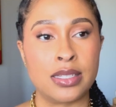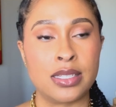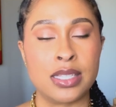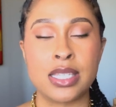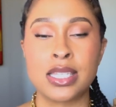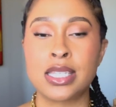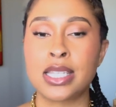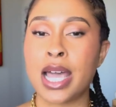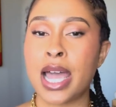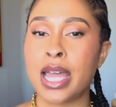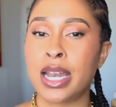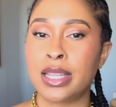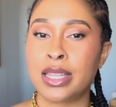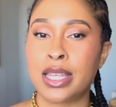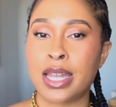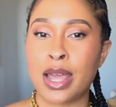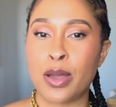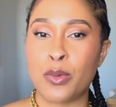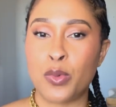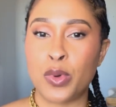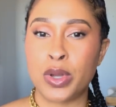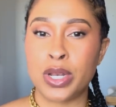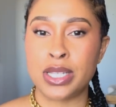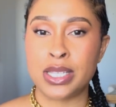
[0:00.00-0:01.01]
decided that I
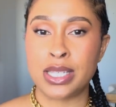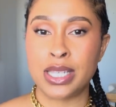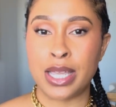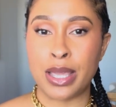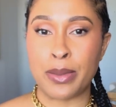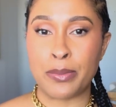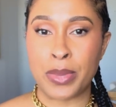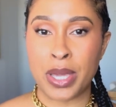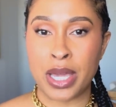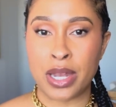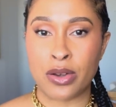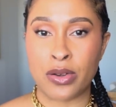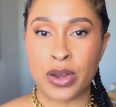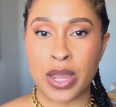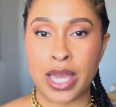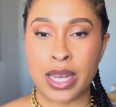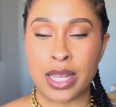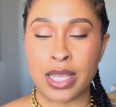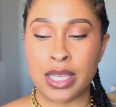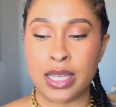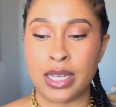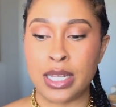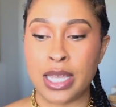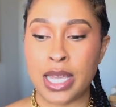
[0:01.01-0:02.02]
wanted to get better at
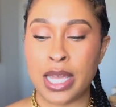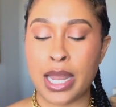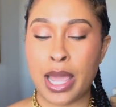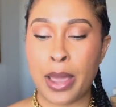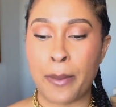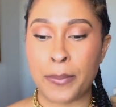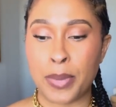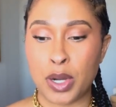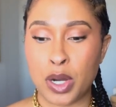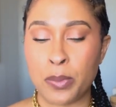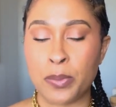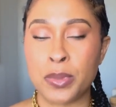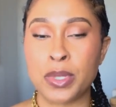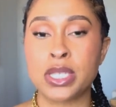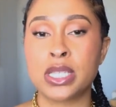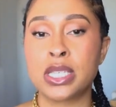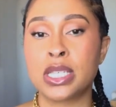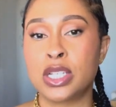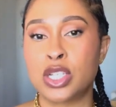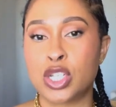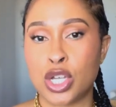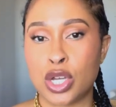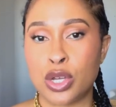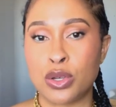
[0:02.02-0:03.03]
it, and I
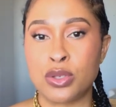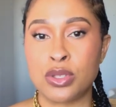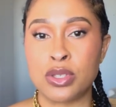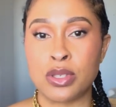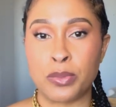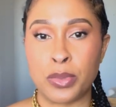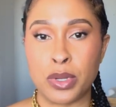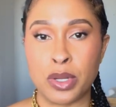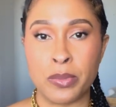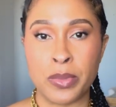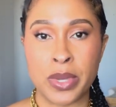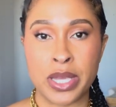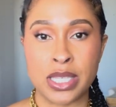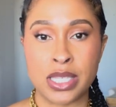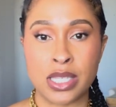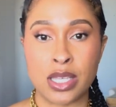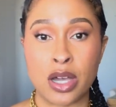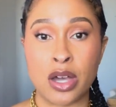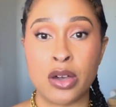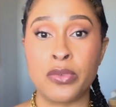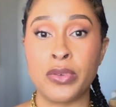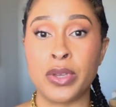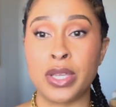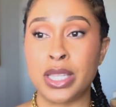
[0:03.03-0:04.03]
purposely chose to put
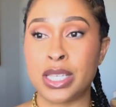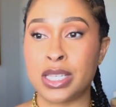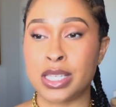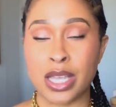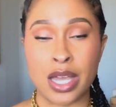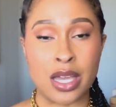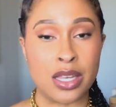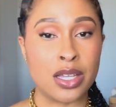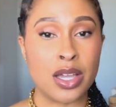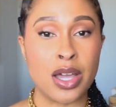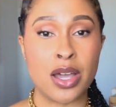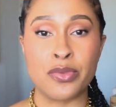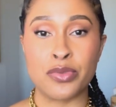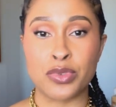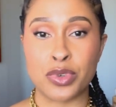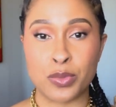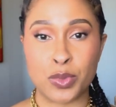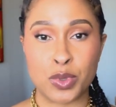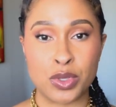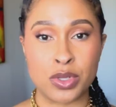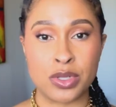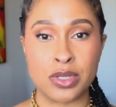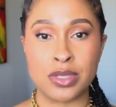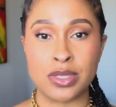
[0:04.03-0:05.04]
myself in this
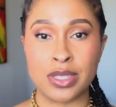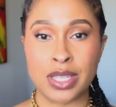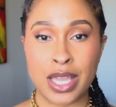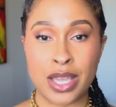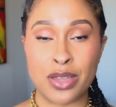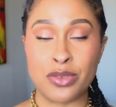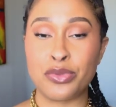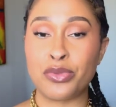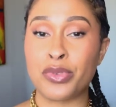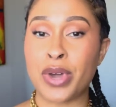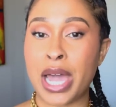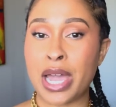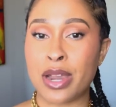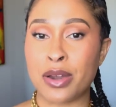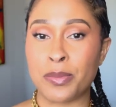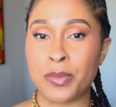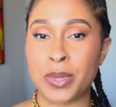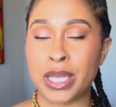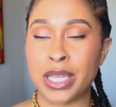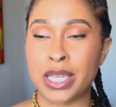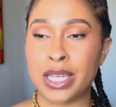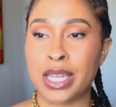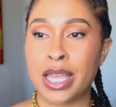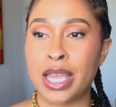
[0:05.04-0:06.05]
uncomfortable
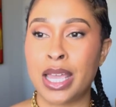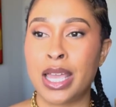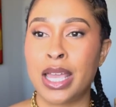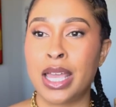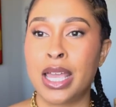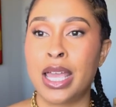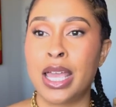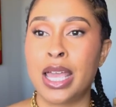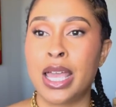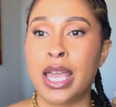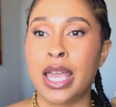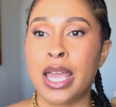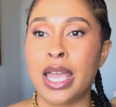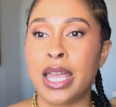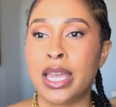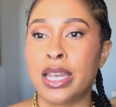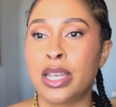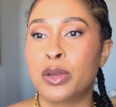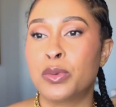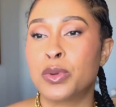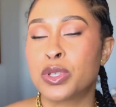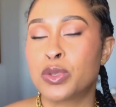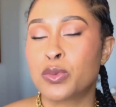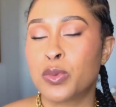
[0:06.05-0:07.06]
environment, and
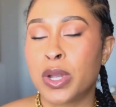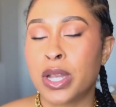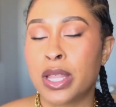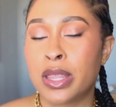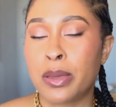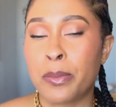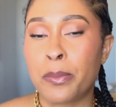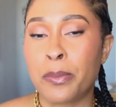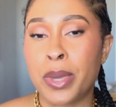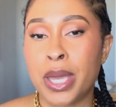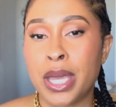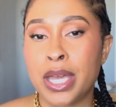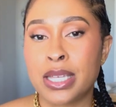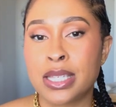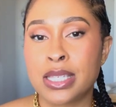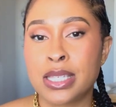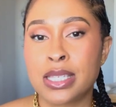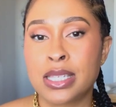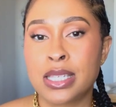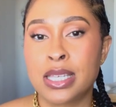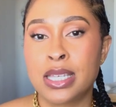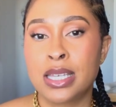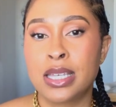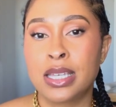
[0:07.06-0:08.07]
it was one of the
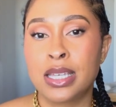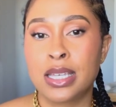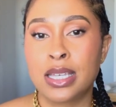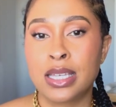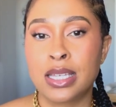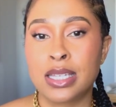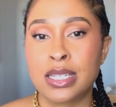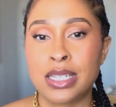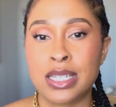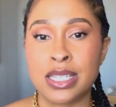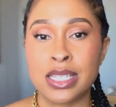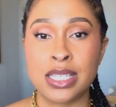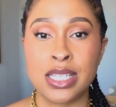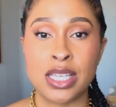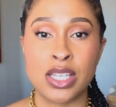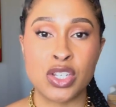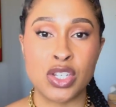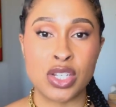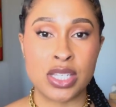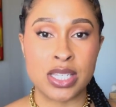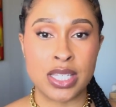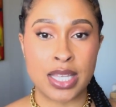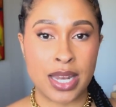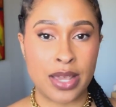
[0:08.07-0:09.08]
best
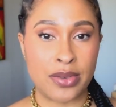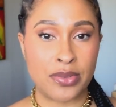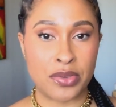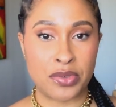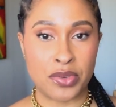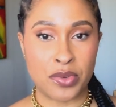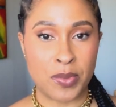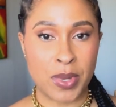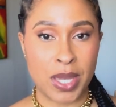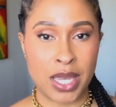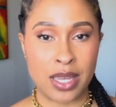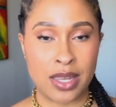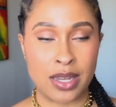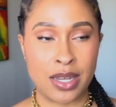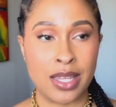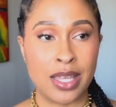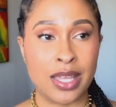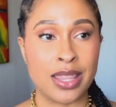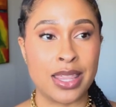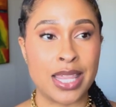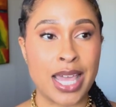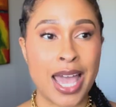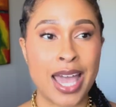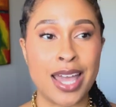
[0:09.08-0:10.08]
decisions that I've ever made.
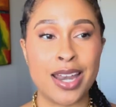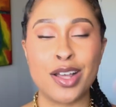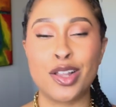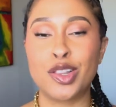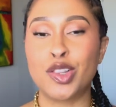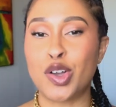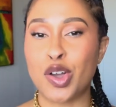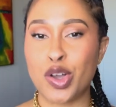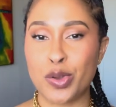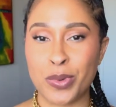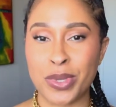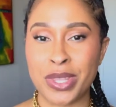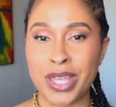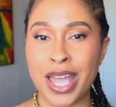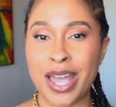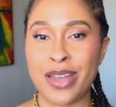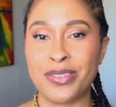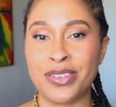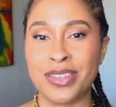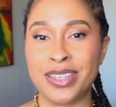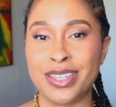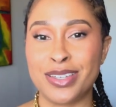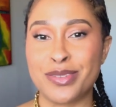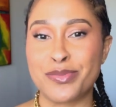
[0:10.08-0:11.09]
That, along with
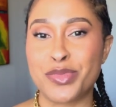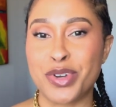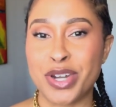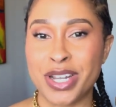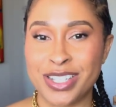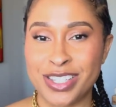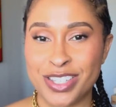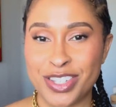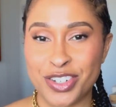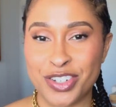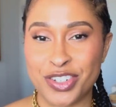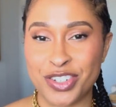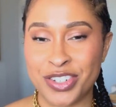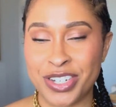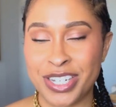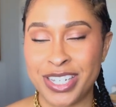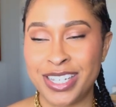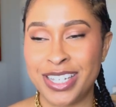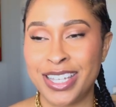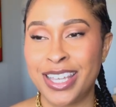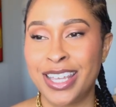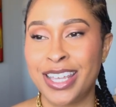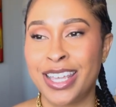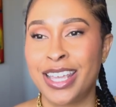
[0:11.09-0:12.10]
having brain
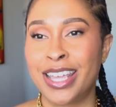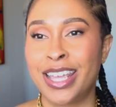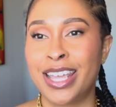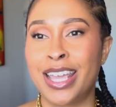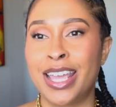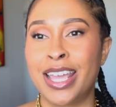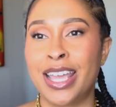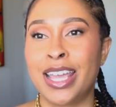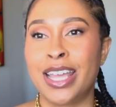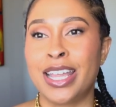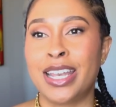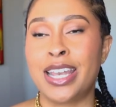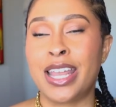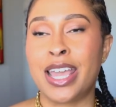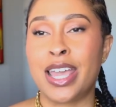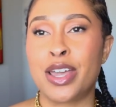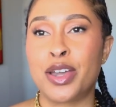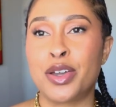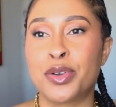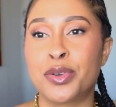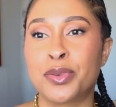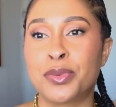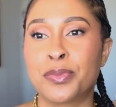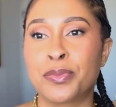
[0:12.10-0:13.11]
surgery.
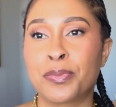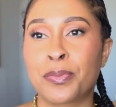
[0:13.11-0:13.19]
Now,